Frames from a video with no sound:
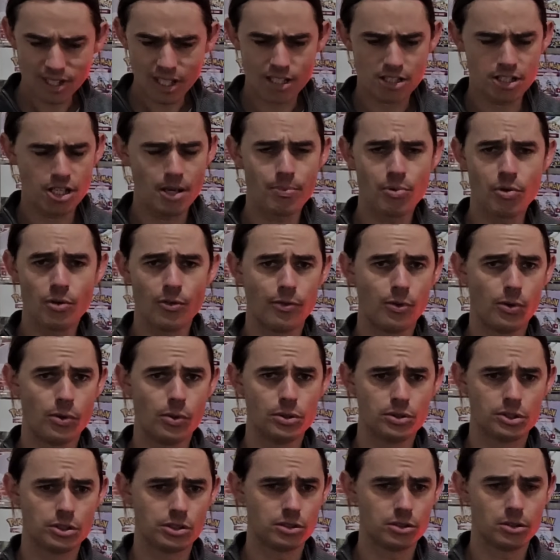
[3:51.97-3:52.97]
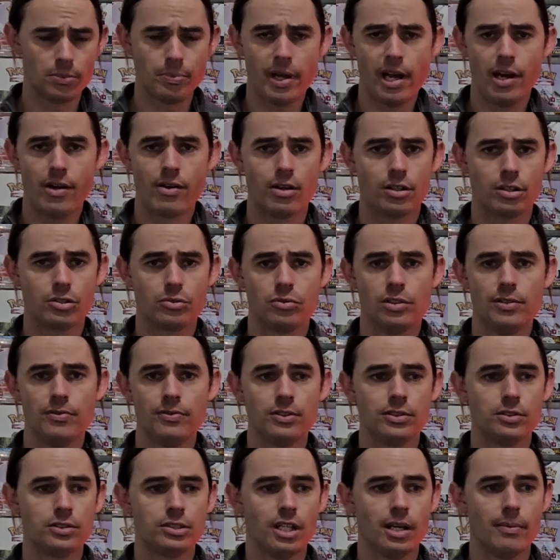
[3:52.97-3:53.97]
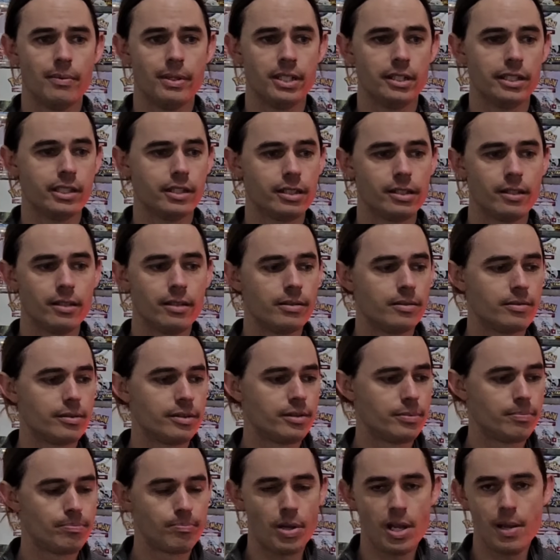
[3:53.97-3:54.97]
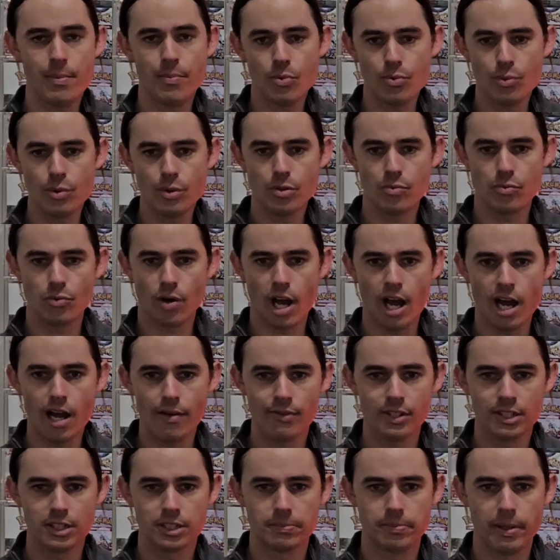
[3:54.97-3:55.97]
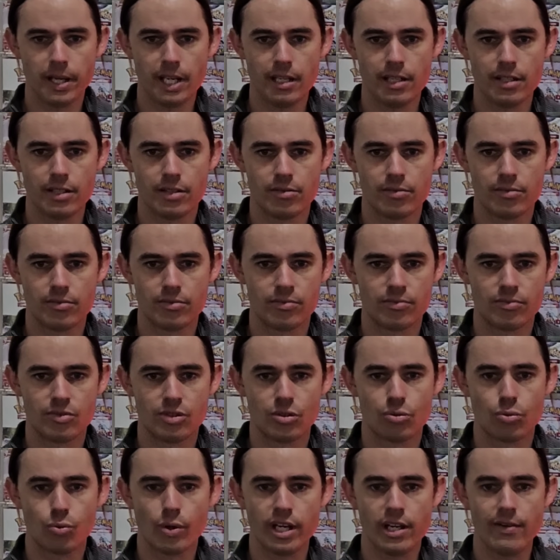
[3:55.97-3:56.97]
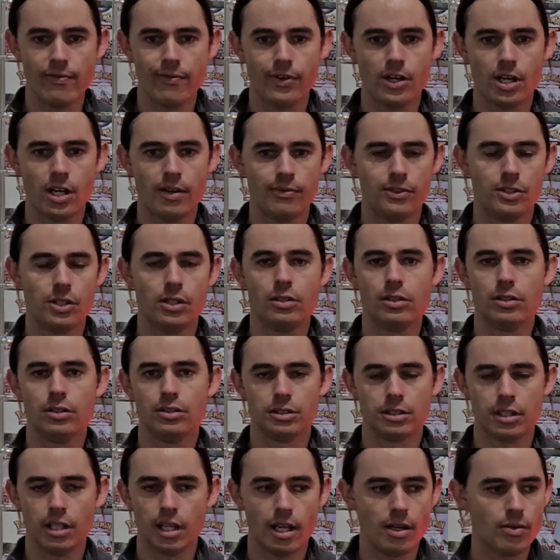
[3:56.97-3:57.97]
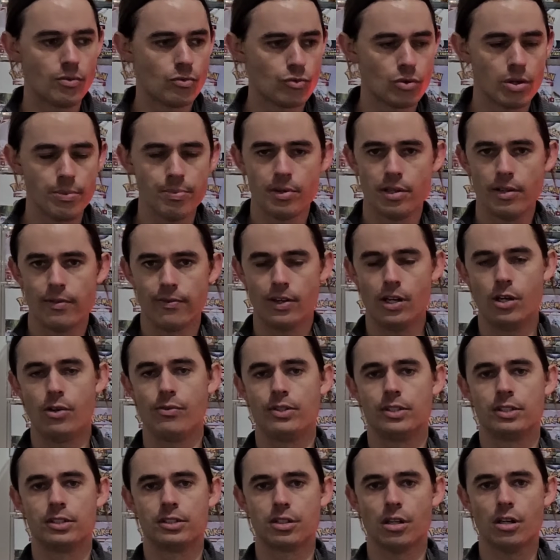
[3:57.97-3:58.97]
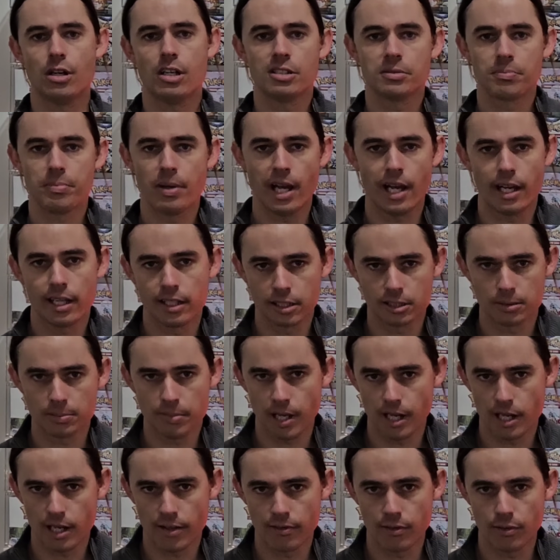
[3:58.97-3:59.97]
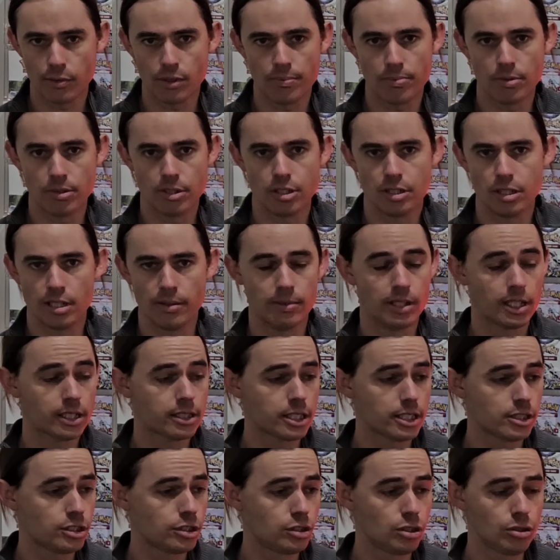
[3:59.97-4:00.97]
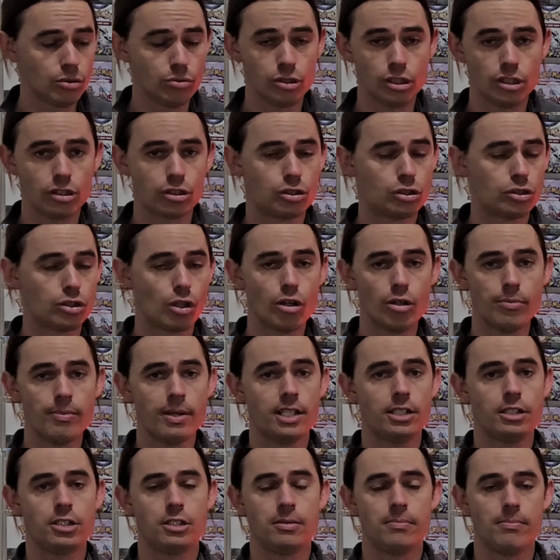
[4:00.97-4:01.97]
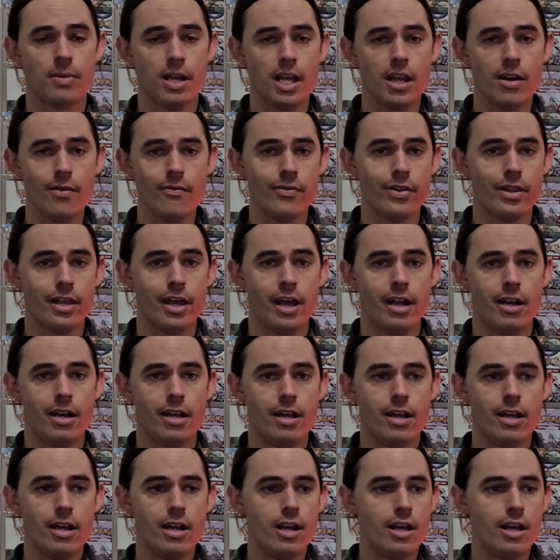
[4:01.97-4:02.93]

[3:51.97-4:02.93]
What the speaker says: Temporal Forces or Paradox Rift or something, people would rather spend $25 and rip an Evolving Skies pack as part of a rip and ship. Like, there's still just so much demand for that.